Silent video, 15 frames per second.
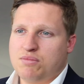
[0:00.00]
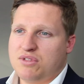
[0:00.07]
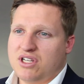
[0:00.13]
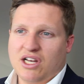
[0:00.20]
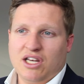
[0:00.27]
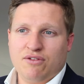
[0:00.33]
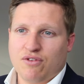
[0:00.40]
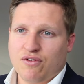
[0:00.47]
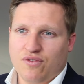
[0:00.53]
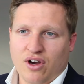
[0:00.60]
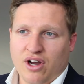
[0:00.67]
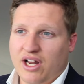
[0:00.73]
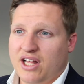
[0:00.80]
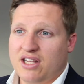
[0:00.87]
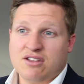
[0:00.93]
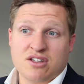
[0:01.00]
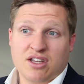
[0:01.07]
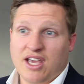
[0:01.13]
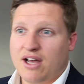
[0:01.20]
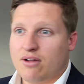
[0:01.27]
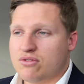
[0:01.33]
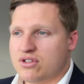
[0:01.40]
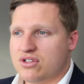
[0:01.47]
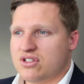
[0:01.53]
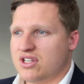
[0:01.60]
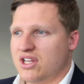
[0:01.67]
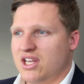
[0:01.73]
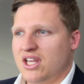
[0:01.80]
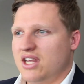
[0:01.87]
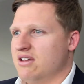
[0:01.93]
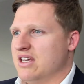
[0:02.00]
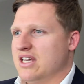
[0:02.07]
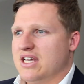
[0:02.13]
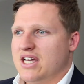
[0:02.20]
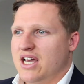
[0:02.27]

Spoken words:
particularly for finance, accountancy,